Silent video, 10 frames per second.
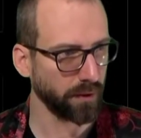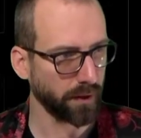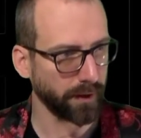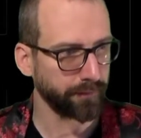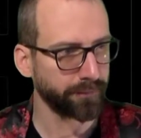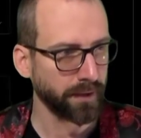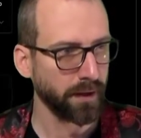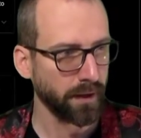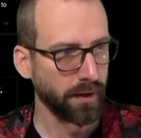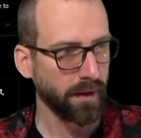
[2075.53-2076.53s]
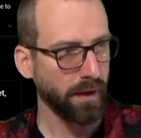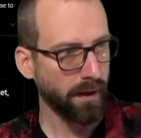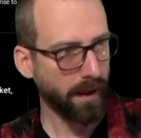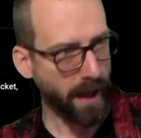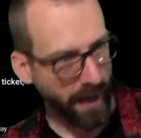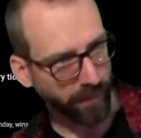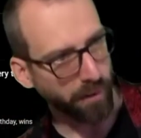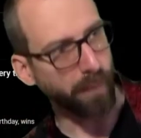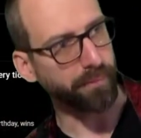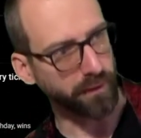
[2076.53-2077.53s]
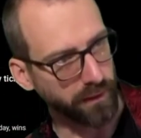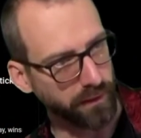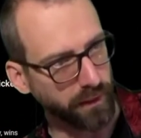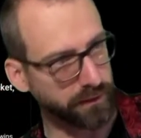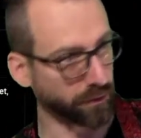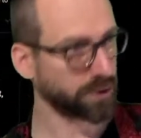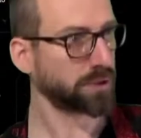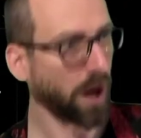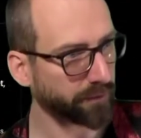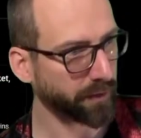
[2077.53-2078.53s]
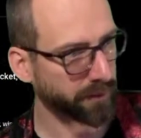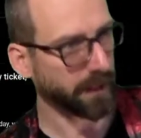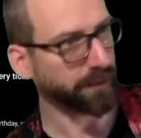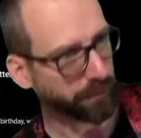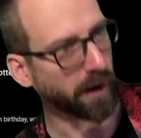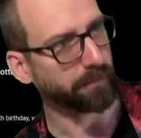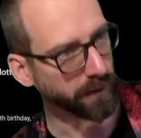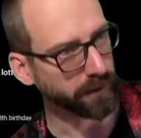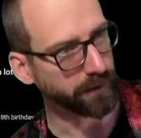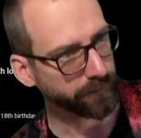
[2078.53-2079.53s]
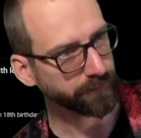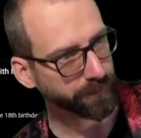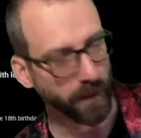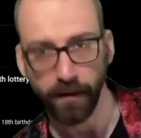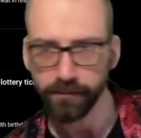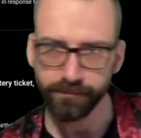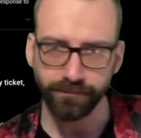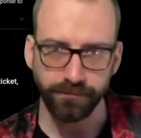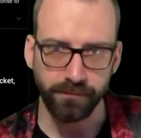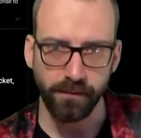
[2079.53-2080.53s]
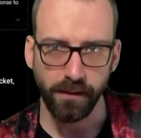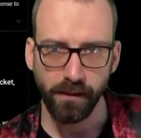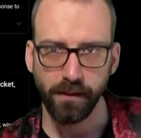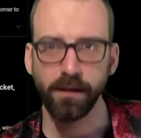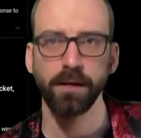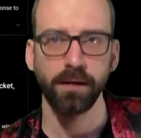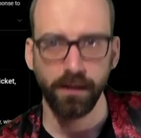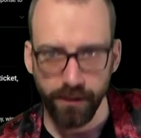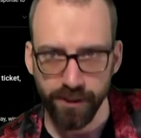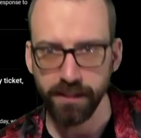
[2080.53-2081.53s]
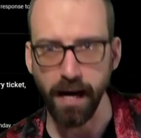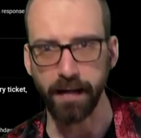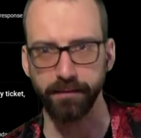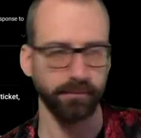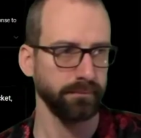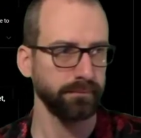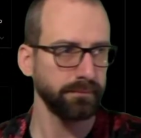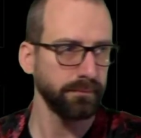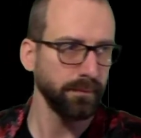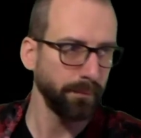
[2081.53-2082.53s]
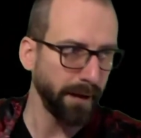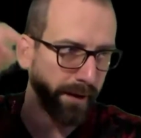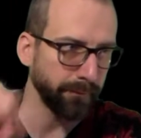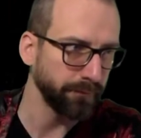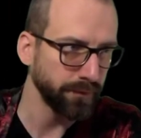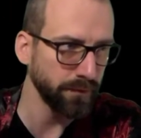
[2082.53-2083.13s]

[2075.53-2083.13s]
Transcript: right? And the pot belly. Like, they're starving, but they got the pot belly, all right? She died. Bam.